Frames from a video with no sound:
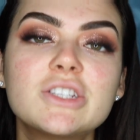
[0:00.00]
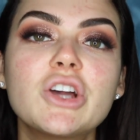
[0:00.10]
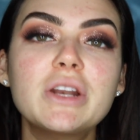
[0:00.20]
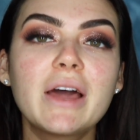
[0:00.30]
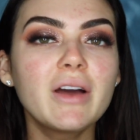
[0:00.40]

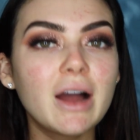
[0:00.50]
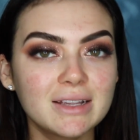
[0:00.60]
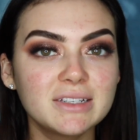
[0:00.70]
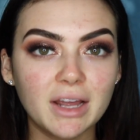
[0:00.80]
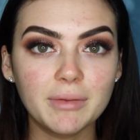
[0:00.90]
So now that
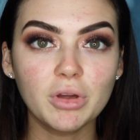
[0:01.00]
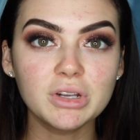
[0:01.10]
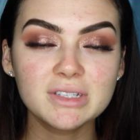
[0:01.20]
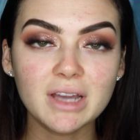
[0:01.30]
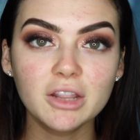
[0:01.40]
eyes are done, I'm
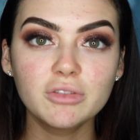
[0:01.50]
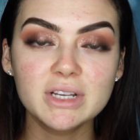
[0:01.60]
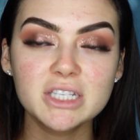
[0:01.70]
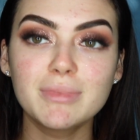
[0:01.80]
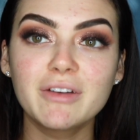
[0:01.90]
gonna start on the
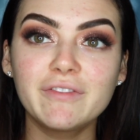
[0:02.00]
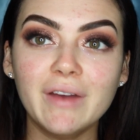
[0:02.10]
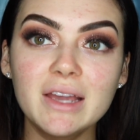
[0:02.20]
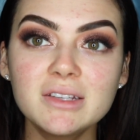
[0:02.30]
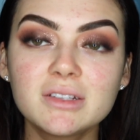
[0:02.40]
rest of my
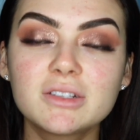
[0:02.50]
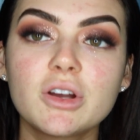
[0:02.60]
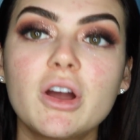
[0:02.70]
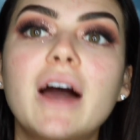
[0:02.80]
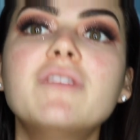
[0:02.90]
face.
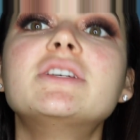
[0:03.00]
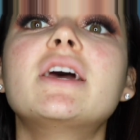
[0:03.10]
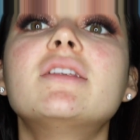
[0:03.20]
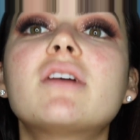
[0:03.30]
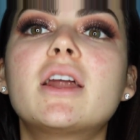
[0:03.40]
So I've
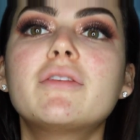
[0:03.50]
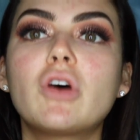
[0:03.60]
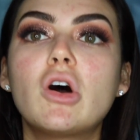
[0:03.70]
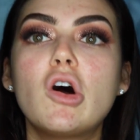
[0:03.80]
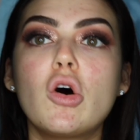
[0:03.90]
tanned kind of
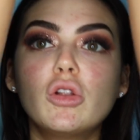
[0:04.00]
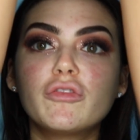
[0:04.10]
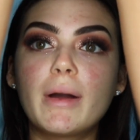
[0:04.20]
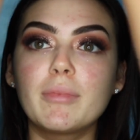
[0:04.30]
the whole of my